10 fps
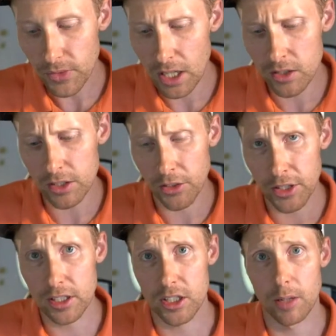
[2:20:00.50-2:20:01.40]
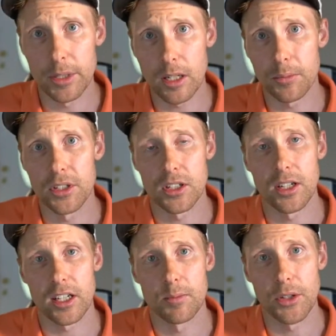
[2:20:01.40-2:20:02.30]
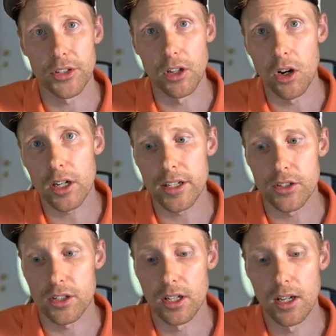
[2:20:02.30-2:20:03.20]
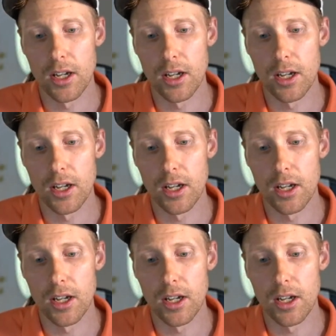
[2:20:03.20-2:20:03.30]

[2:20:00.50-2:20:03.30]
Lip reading: And then the thing that's coming up this next month in August,